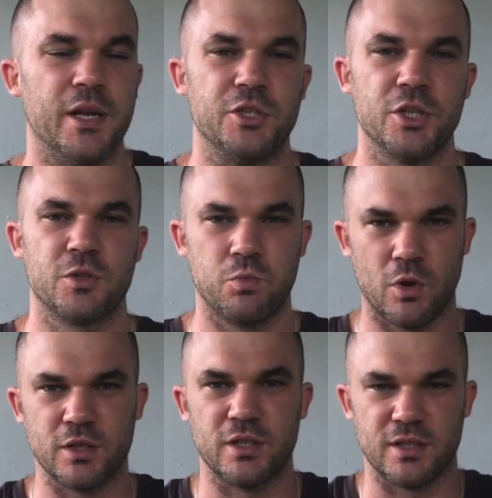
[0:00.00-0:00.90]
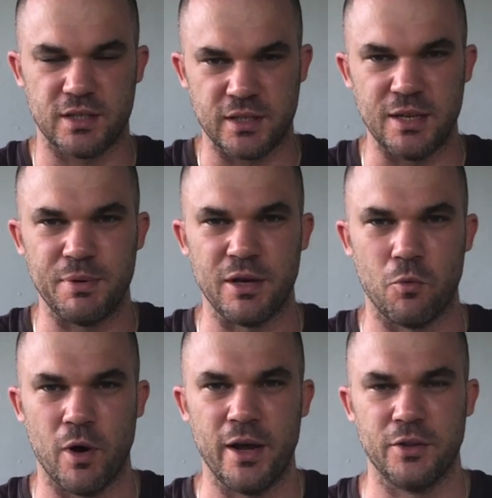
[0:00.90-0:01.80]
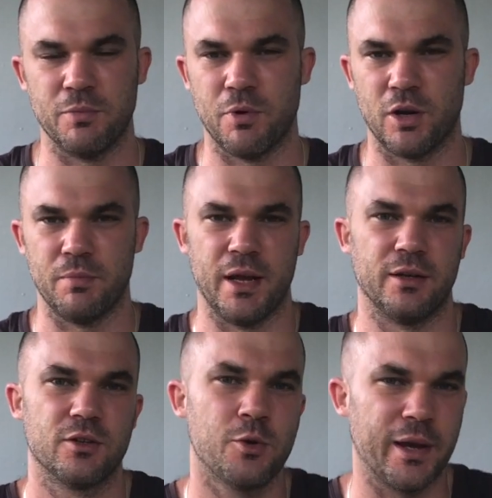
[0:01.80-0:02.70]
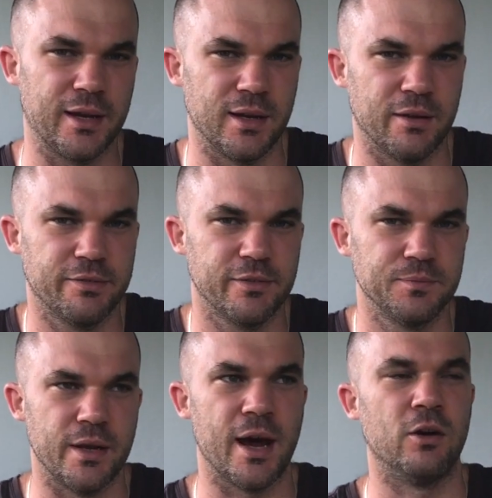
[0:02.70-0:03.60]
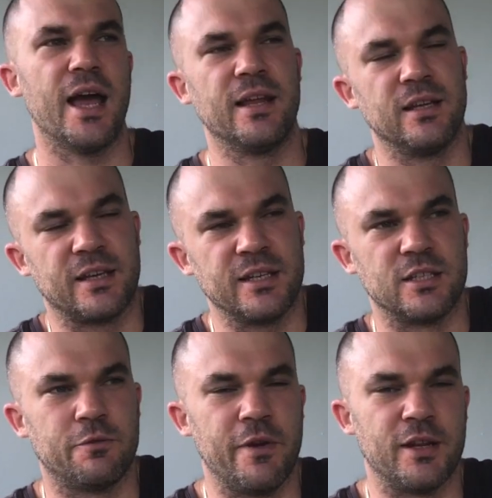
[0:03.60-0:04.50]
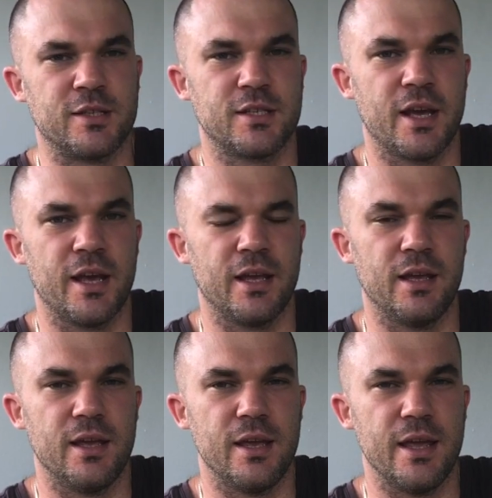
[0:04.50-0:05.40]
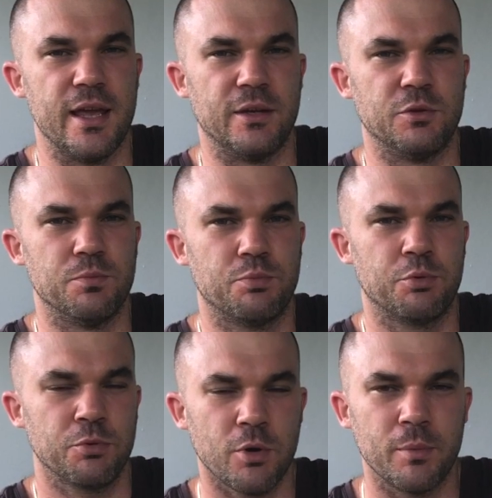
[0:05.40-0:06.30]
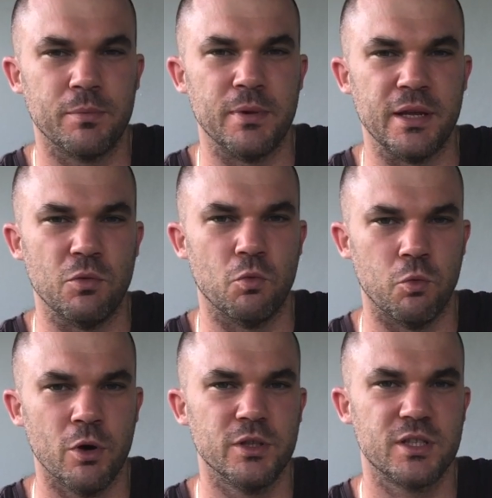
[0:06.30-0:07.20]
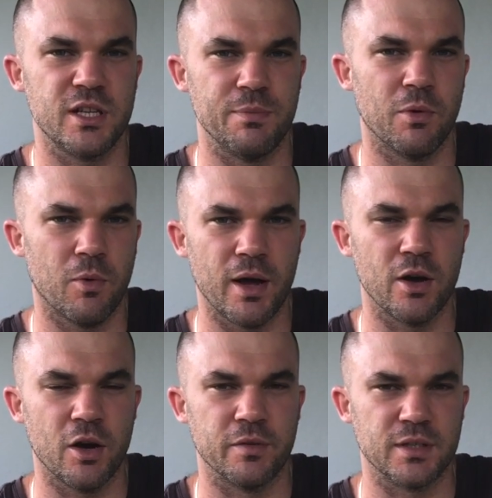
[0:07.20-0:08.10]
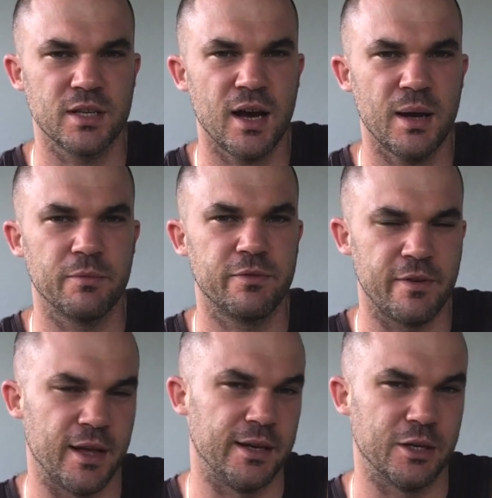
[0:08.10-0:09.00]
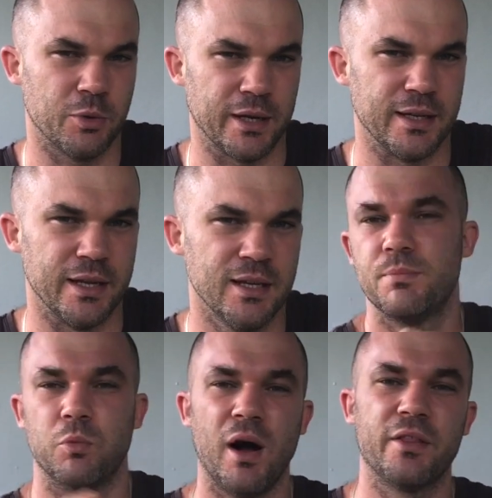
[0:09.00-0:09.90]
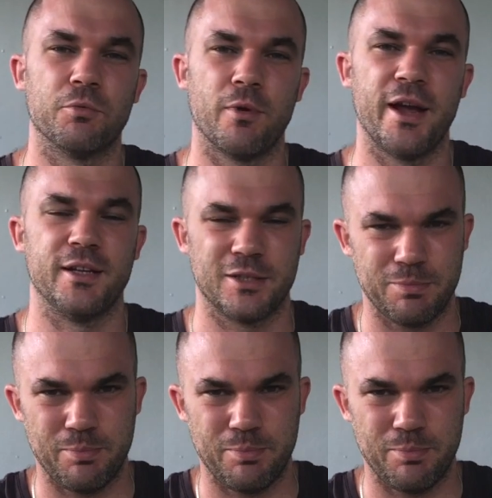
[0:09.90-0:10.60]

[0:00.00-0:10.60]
but it just wasn't seeping away on the bottom end quick enough. Now, I guess it's fair to say it probably would seep away over time fairly quickly, but while the rain is